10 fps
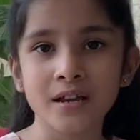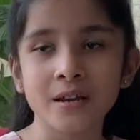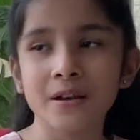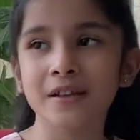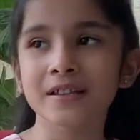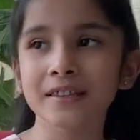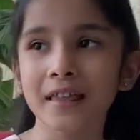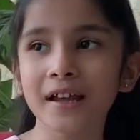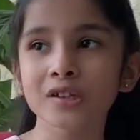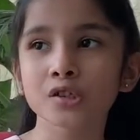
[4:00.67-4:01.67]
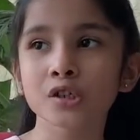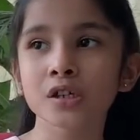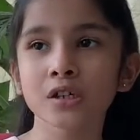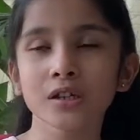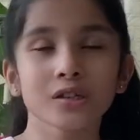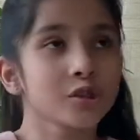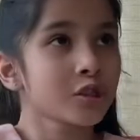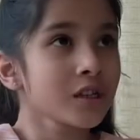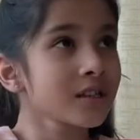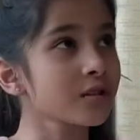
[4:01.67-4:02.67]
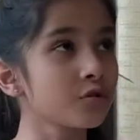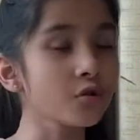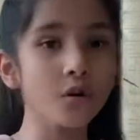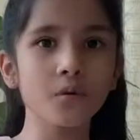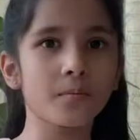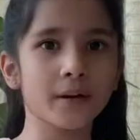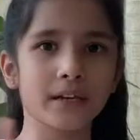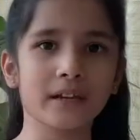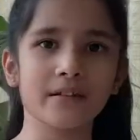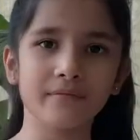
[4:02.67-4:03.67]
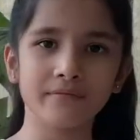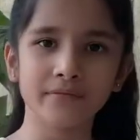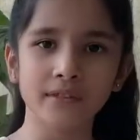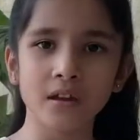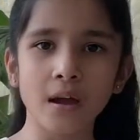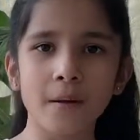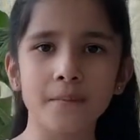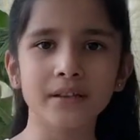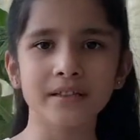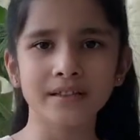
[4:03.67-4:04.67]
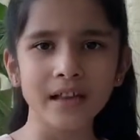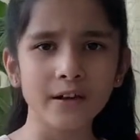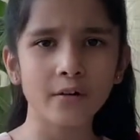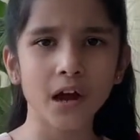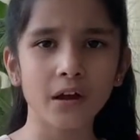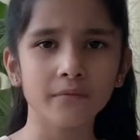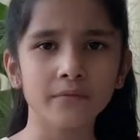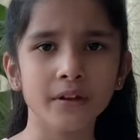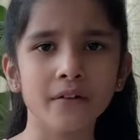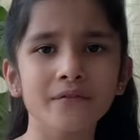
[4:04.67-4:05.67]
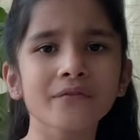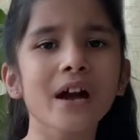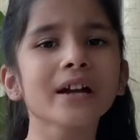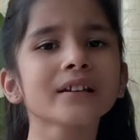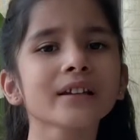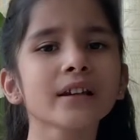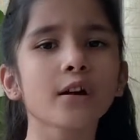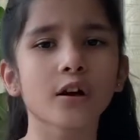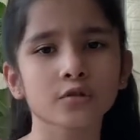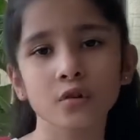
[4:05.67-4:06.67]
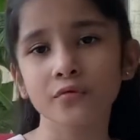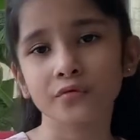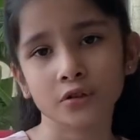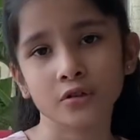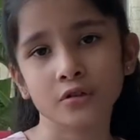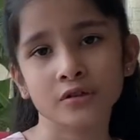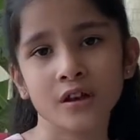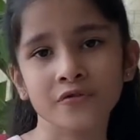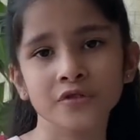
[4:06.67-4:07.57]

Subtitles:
It's like she's nobody. But Sara finally got over herself.